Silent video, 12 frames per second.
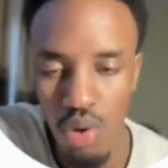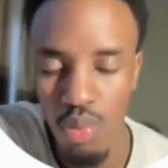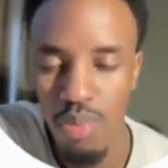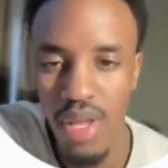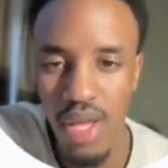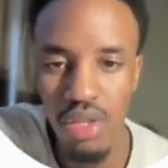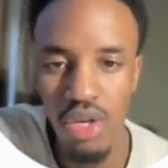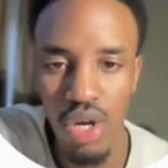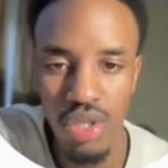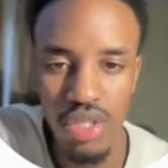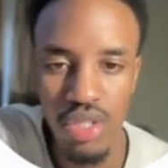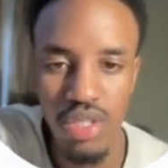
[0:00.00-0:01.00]
plan the
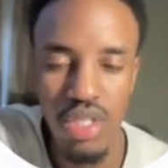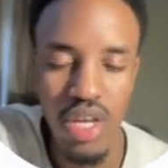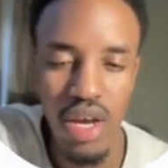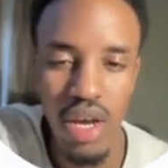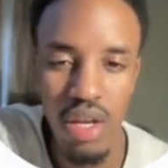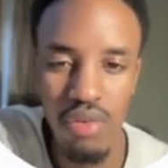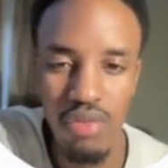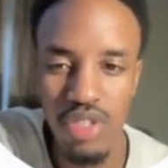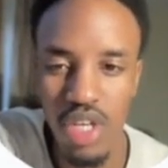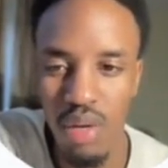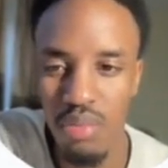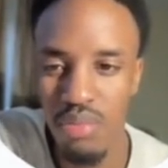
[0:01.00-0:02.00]
content ahead of
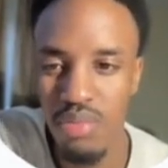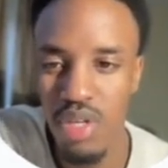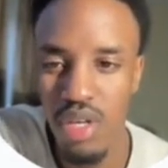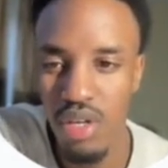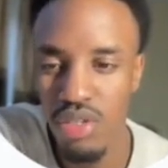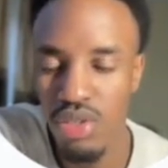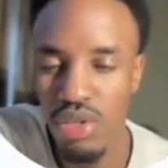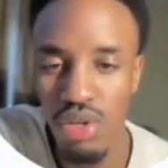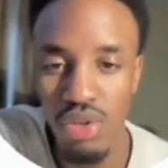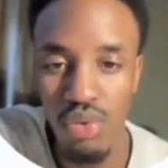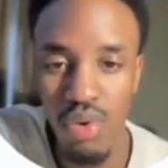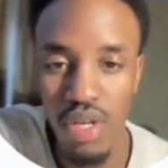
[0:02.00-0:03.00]
time, because
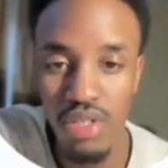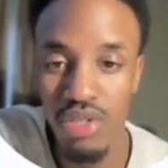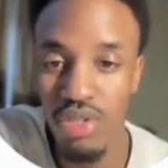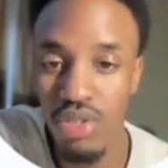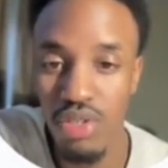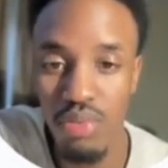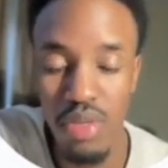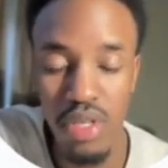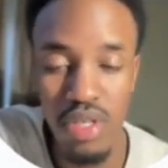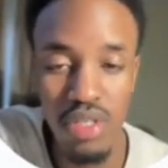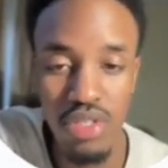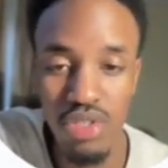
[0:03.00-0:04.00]
otherwise you're going to
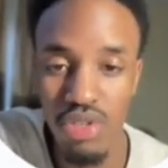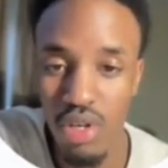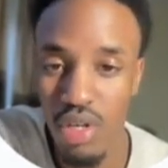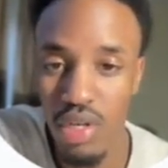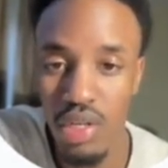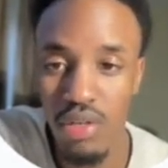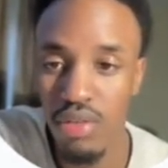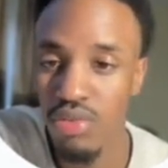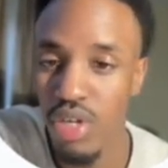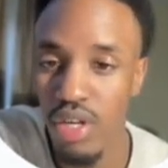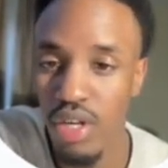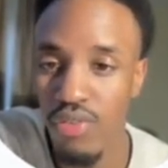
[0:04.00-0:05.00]
be struggling
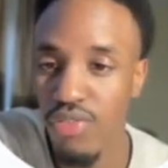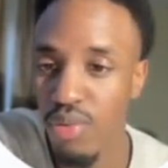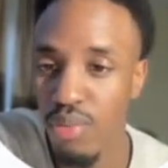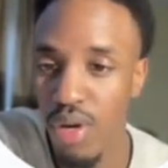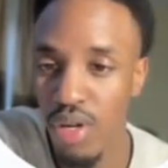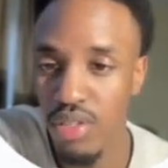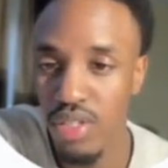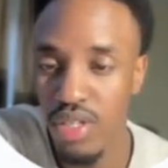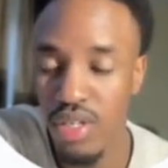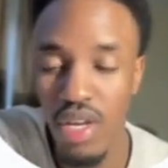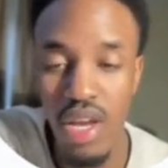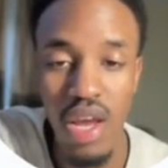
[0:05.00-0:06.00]
trying to film
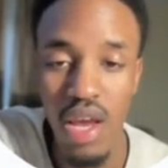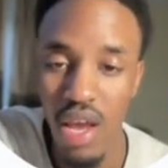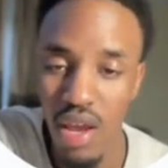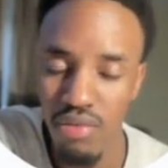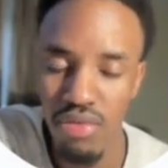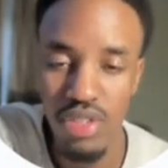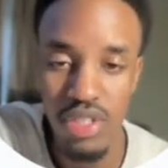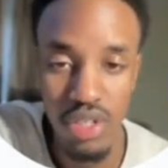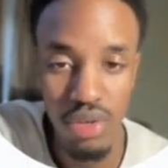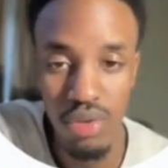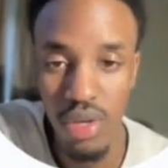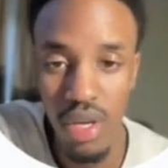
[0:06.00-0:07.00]
content every
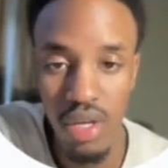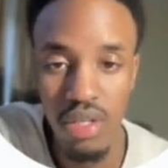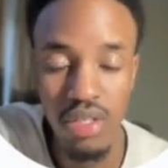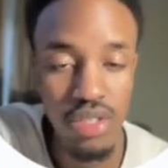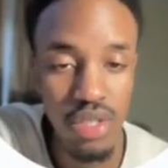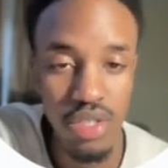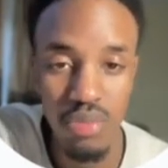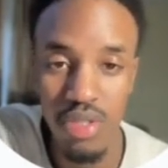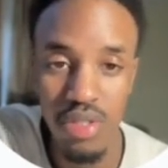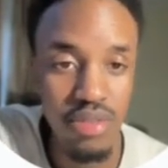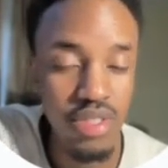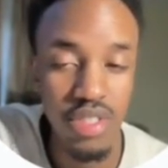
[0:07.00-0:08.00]
single day. And trust
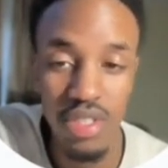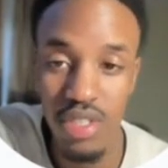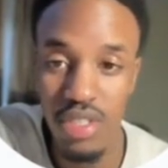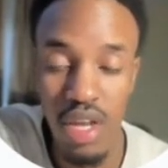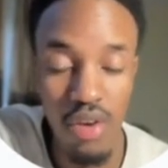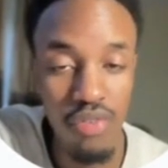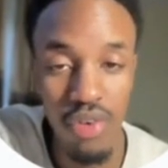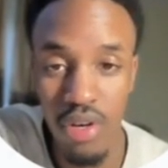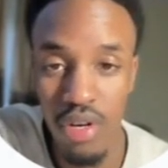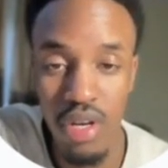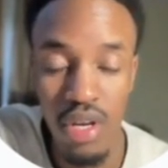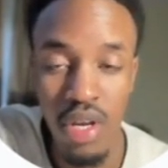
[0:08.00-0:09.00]
me, this is not
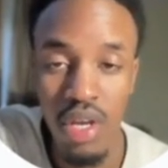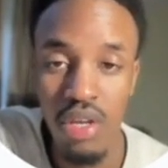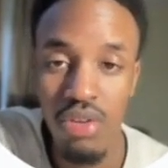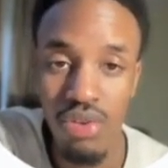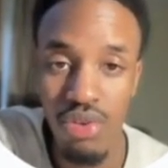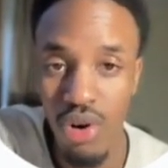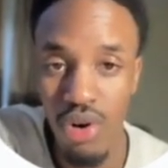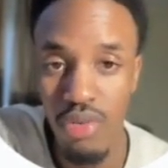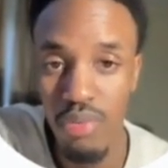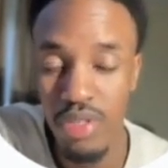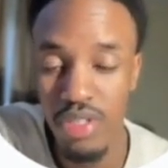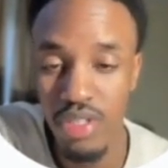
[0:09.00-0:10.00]
fun. You are a
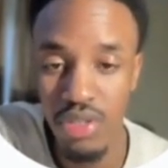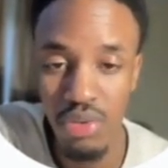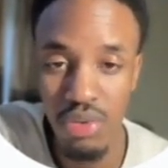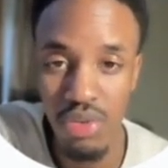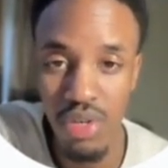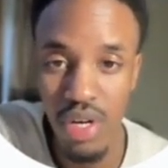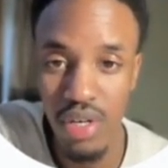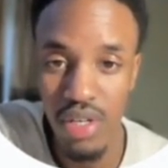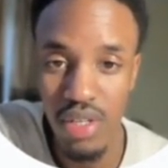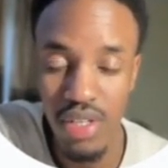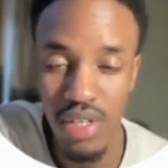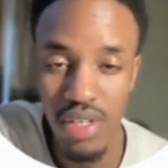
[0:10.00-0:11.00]
business owner at the end of the